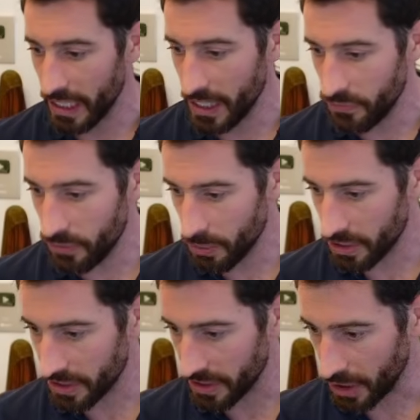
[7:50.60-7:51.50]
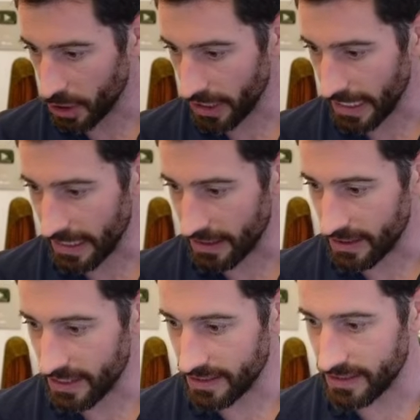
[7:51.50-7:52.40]
if we want to look at
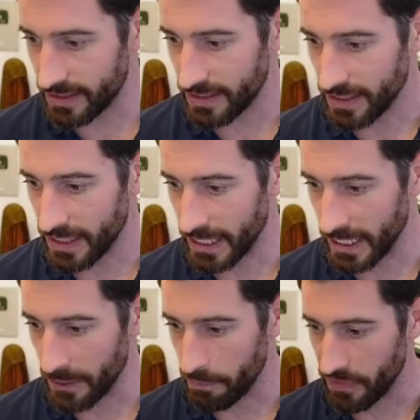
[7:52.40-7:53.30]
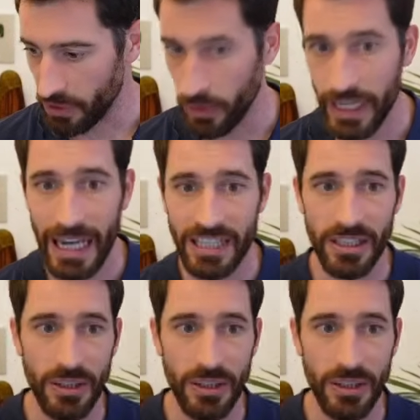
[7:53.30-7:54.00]
this, we actually